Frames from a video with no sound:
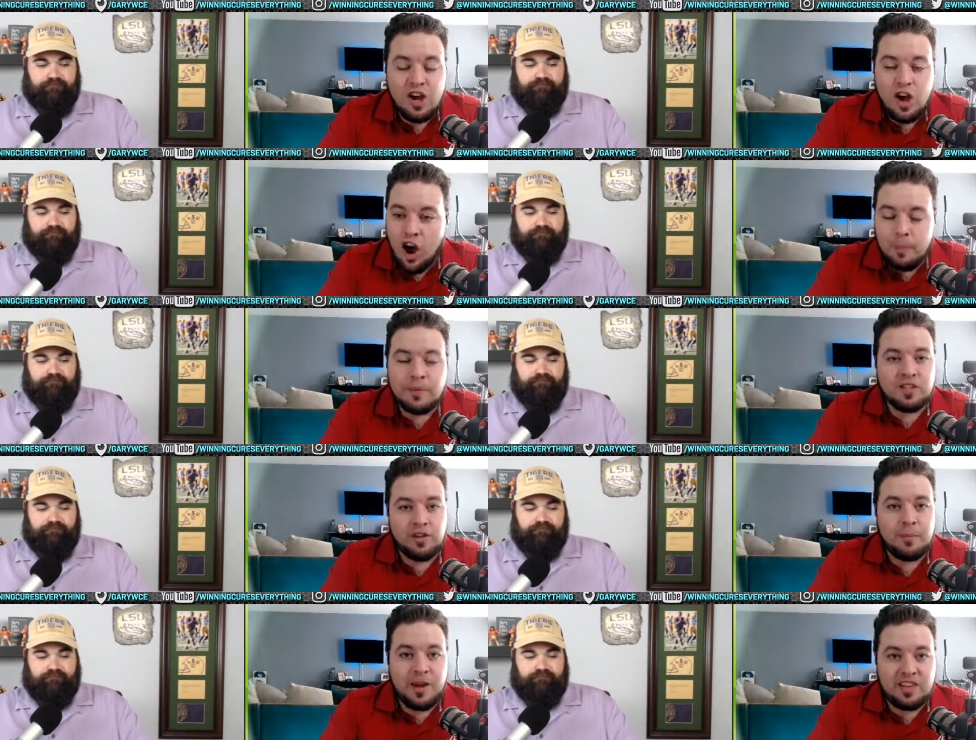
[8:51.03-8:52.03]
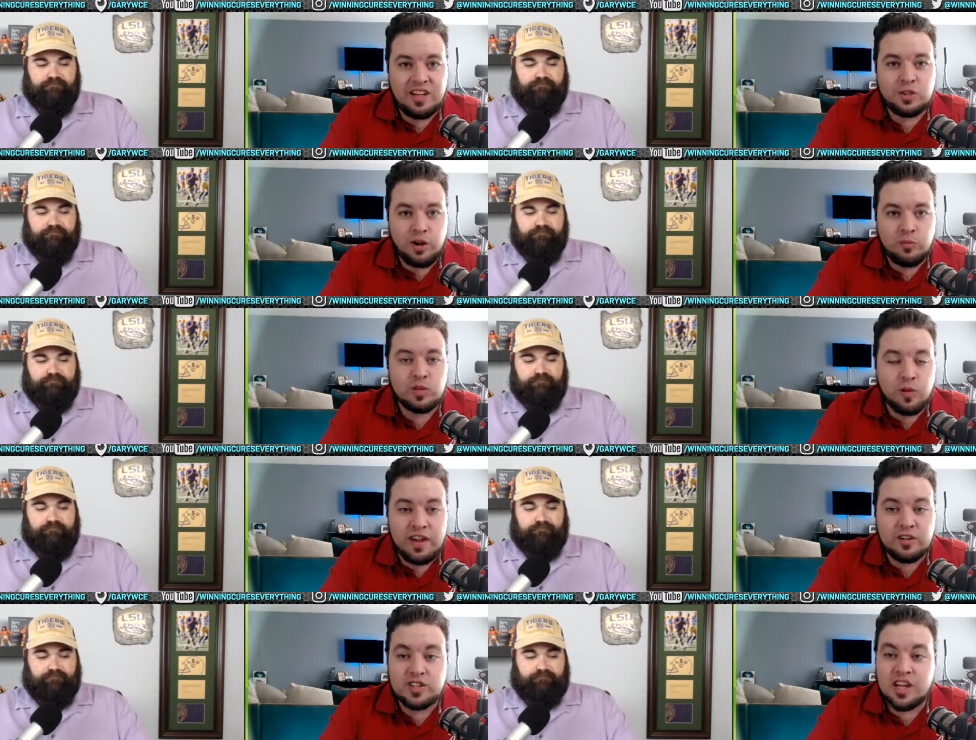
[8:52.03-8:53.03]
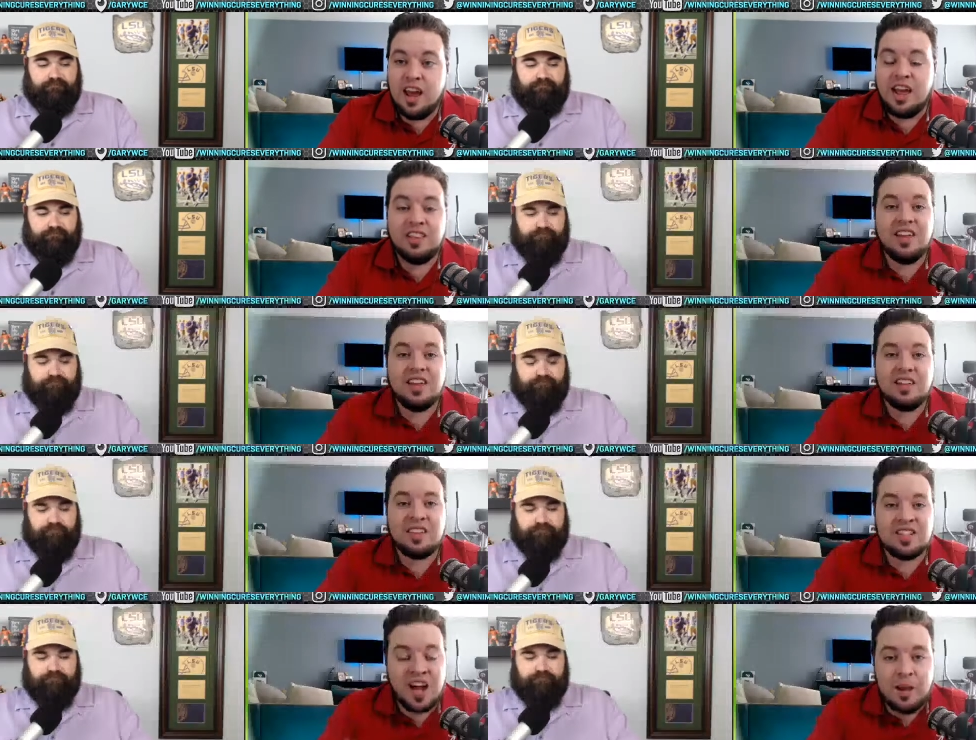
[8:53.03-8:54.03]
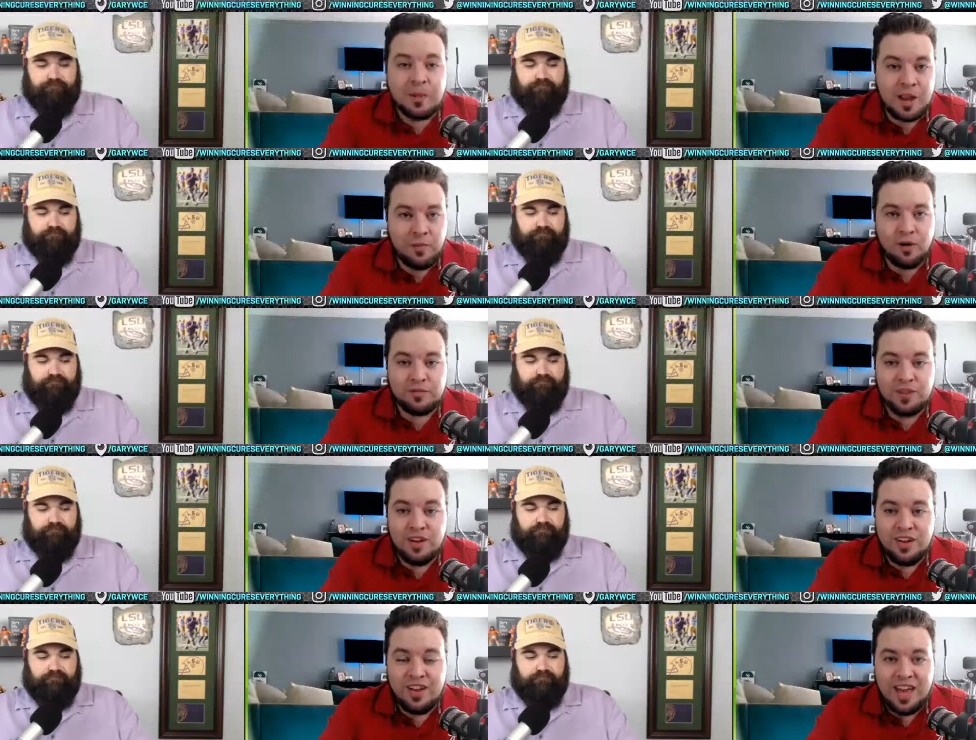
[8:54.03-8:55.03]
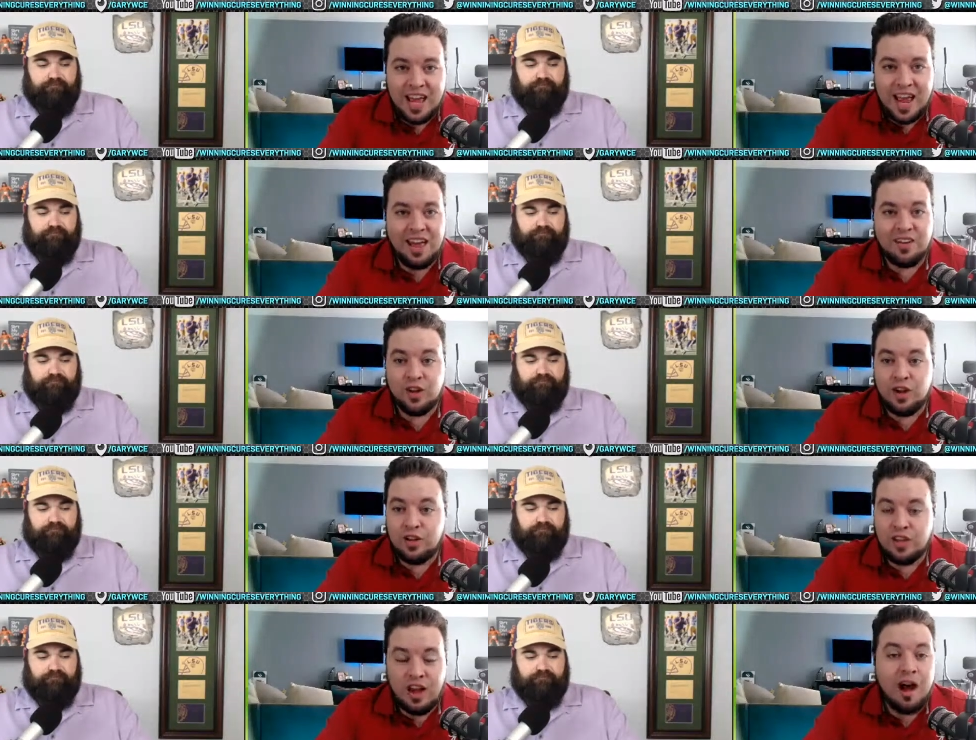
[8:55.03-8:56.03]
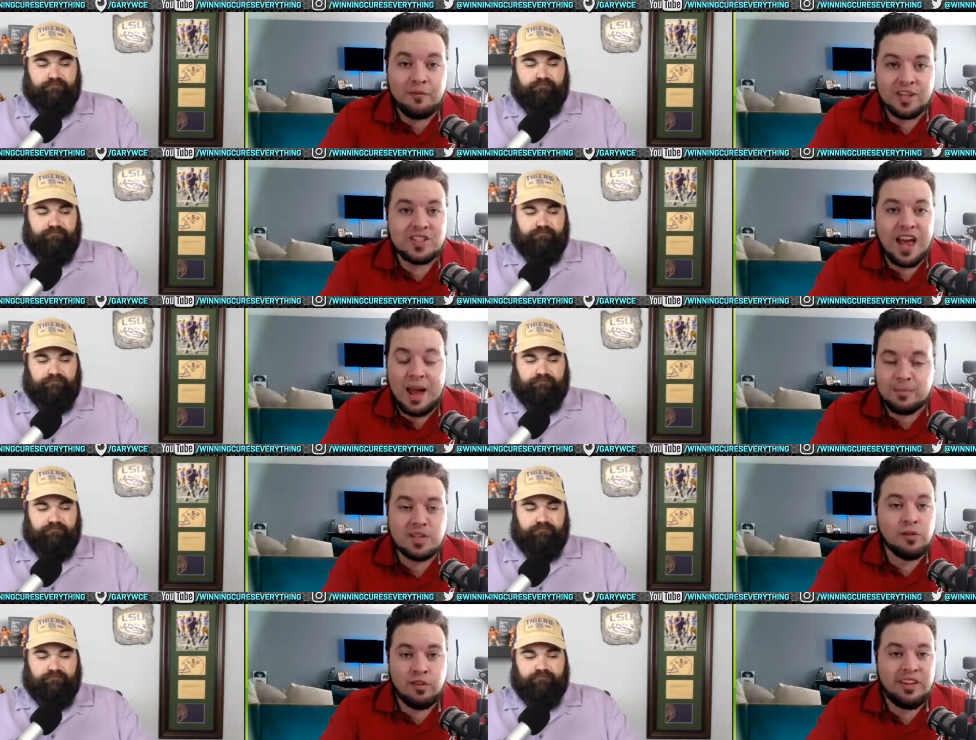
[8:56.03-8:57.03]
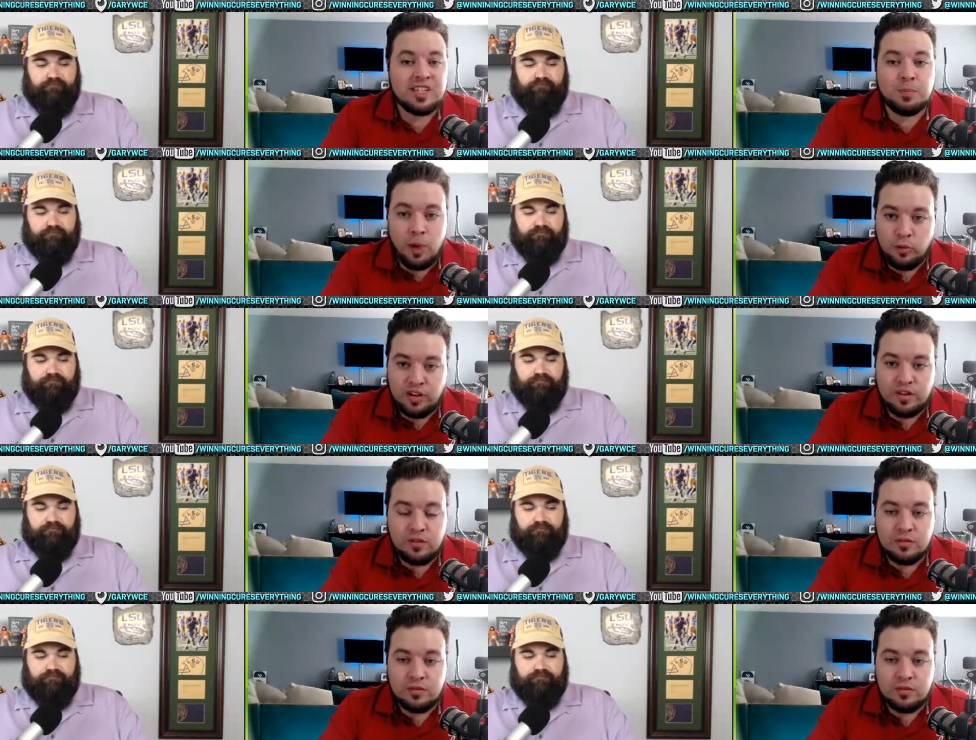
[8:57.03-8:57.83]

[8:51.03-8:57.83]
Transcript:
Speaker 1: up until they made that trade with the Raiders, and then the top came off and the offense absolutely exploded.